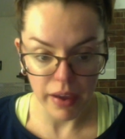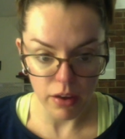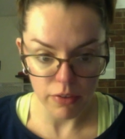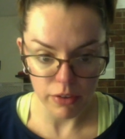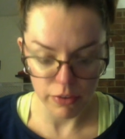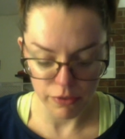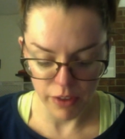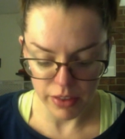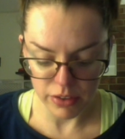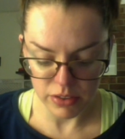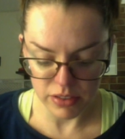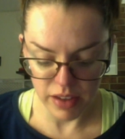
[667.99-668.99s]
off her
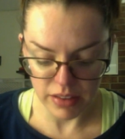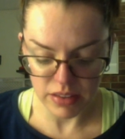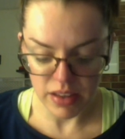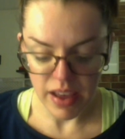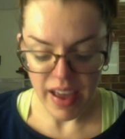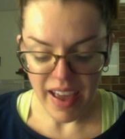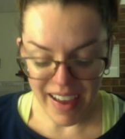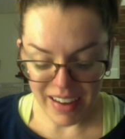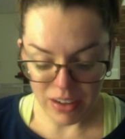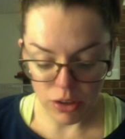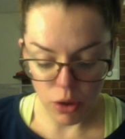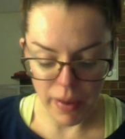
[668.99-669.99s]
father's debts
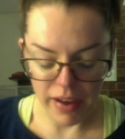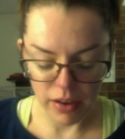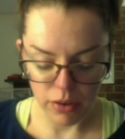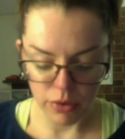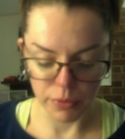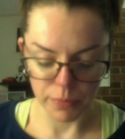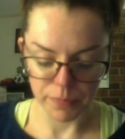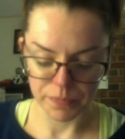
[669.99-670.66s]
and go back home.